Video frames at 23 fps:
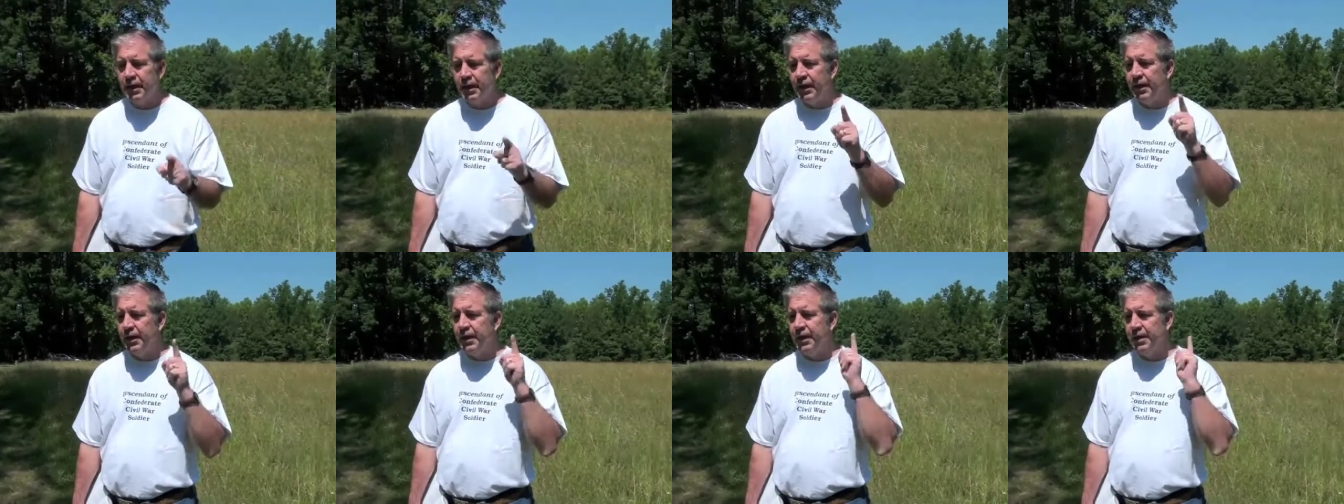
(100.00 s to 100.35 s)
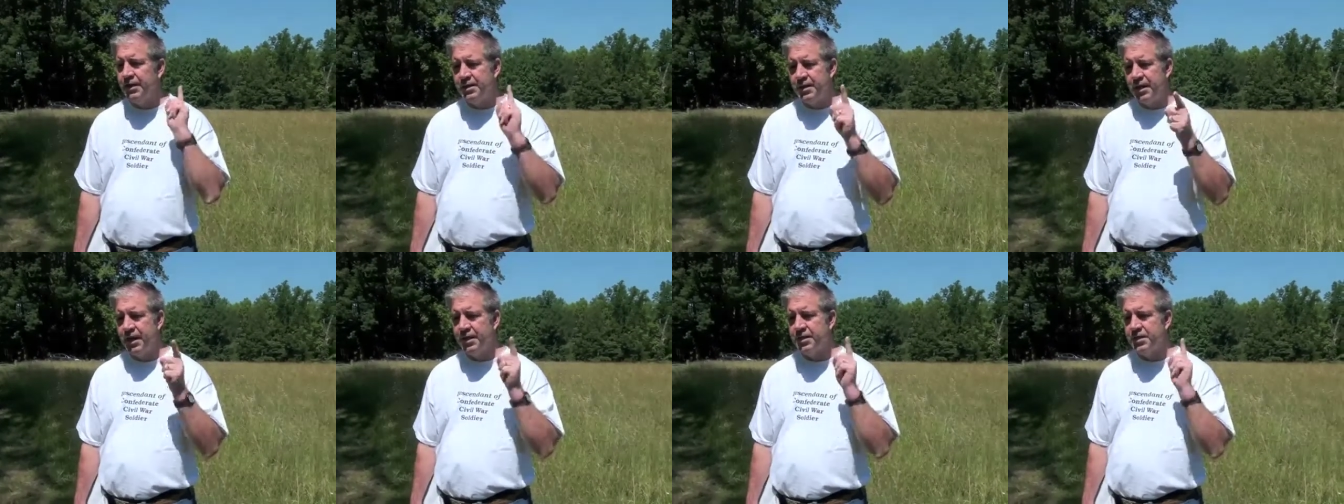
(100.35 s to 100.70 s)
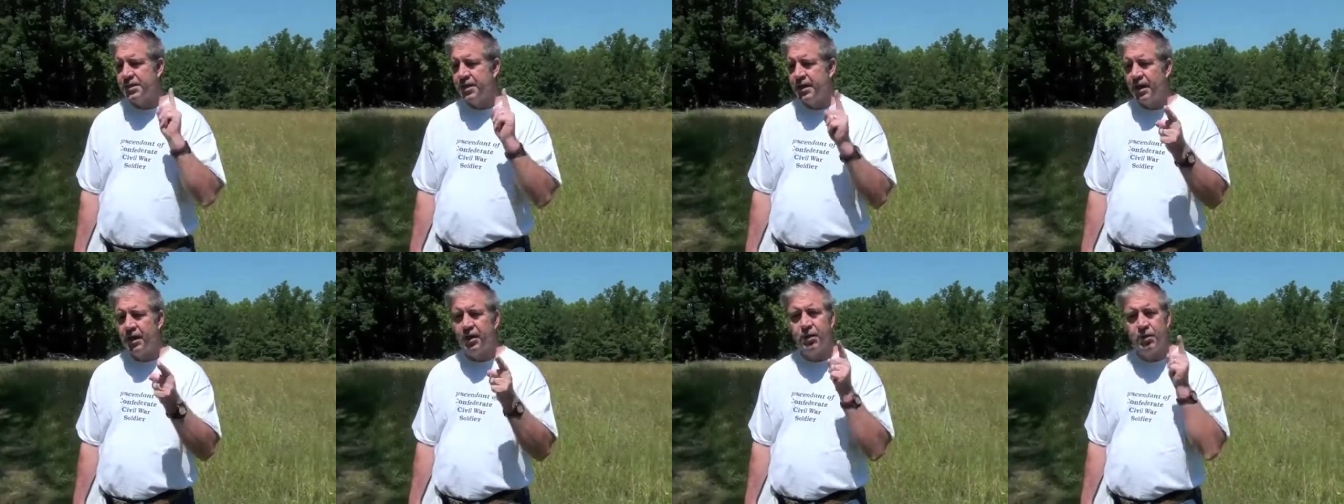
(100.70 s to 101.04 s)
And he takes
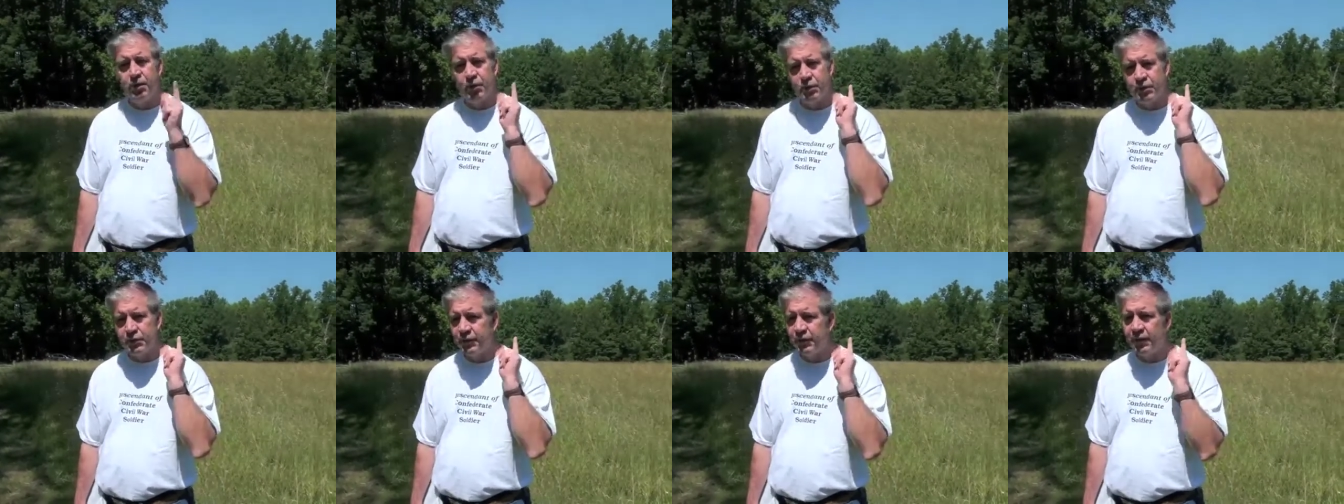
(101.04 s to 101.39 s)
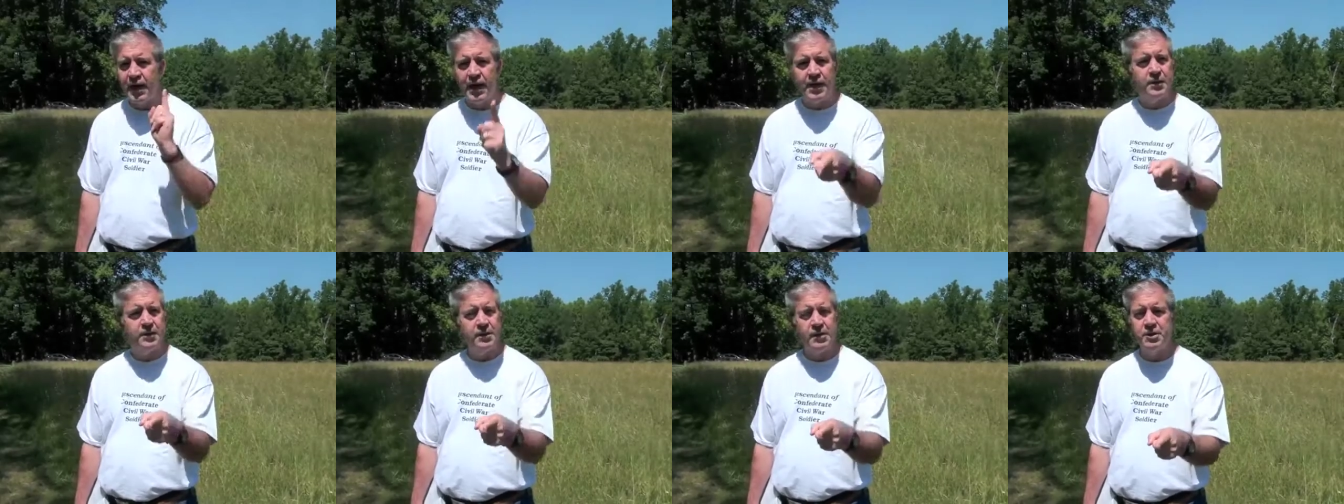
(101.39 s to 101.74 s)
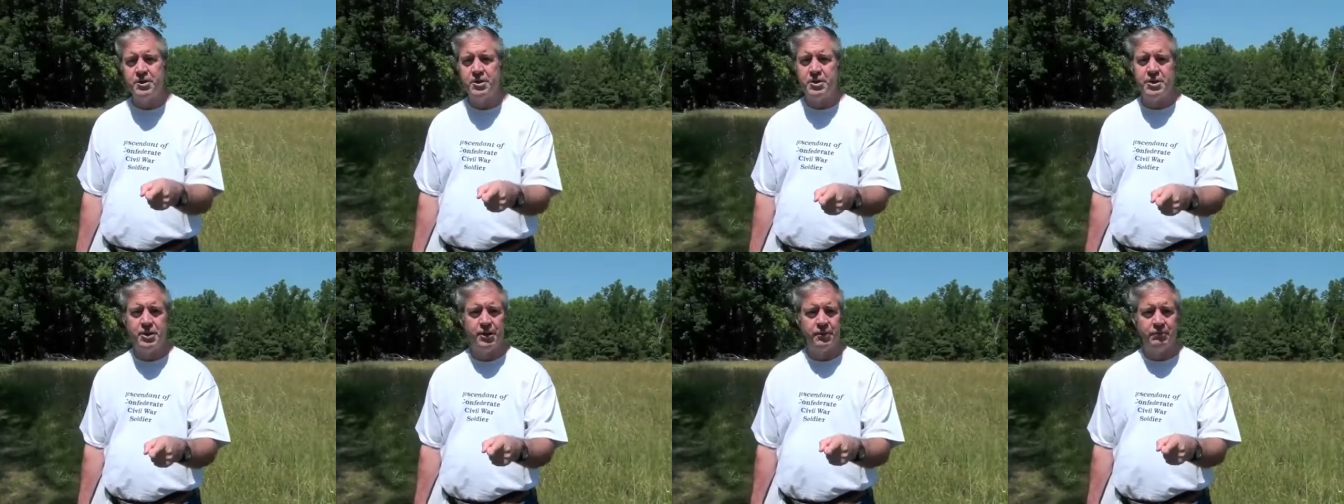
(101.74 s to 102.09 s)
care of those
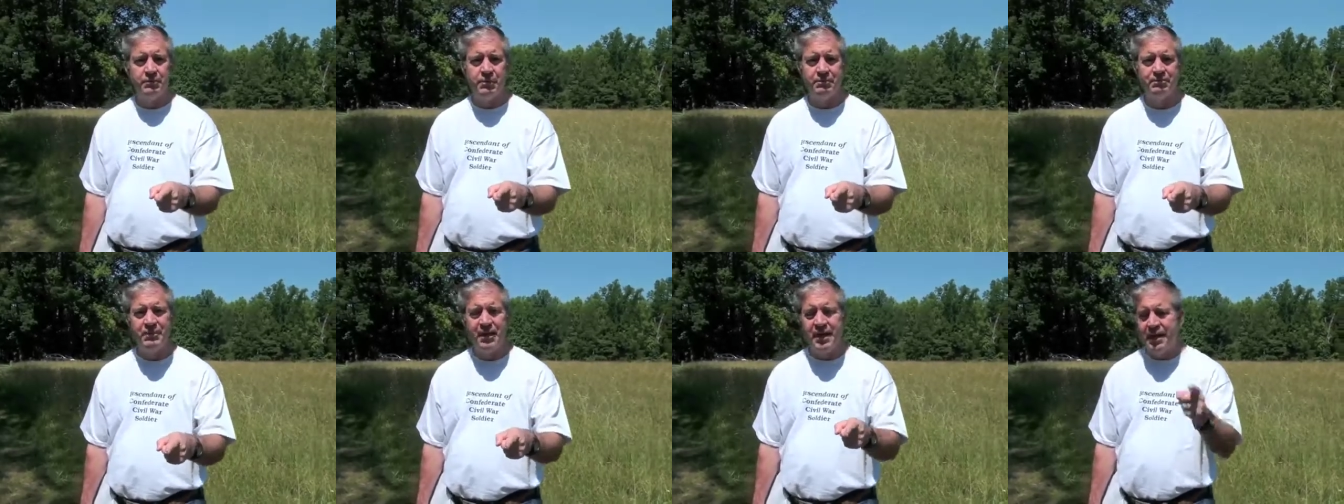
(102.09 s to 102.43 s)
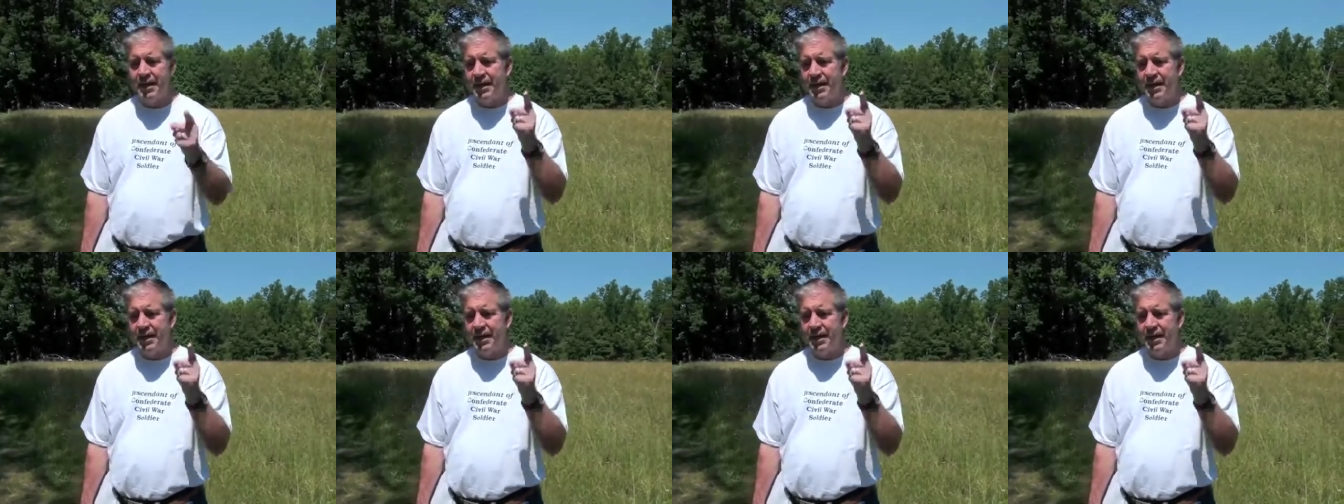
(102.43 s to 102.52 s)
fatherless children,